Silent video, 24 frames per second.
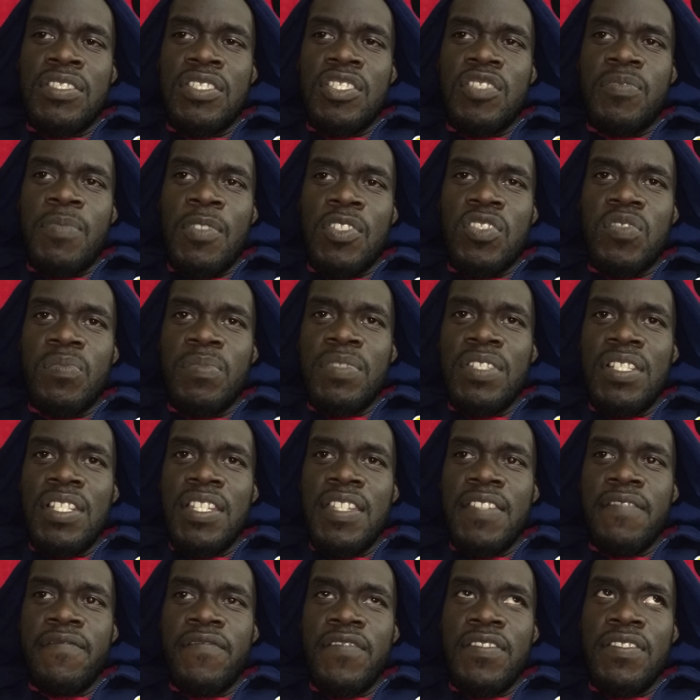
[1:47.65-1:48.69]
He's supposed to be
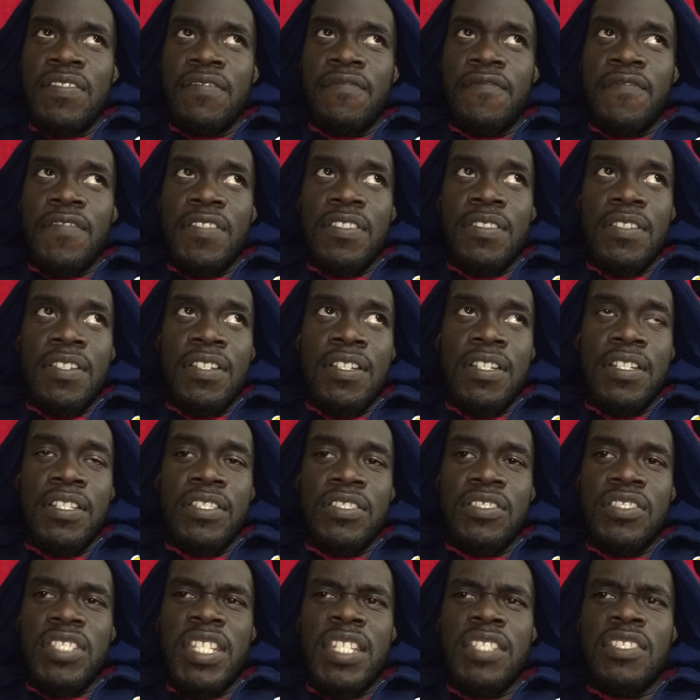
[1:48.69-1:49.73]
leaving
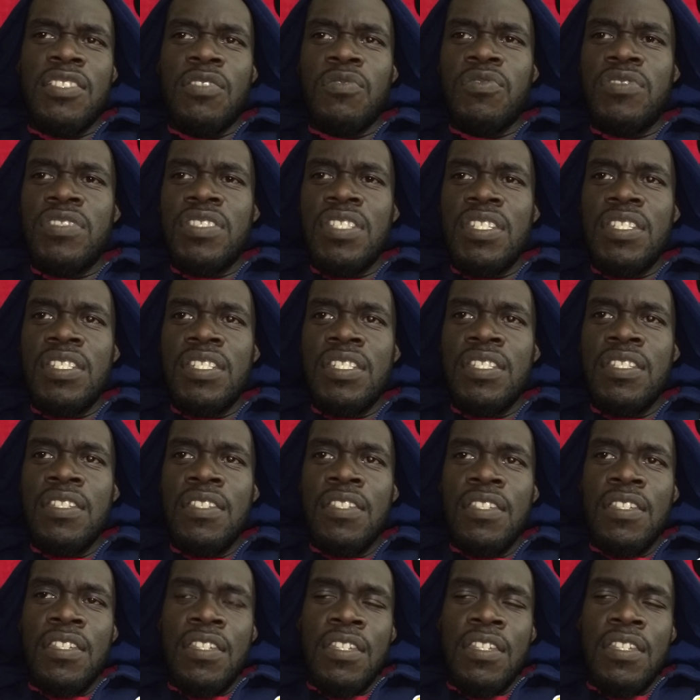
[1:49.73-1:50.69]
the Santos City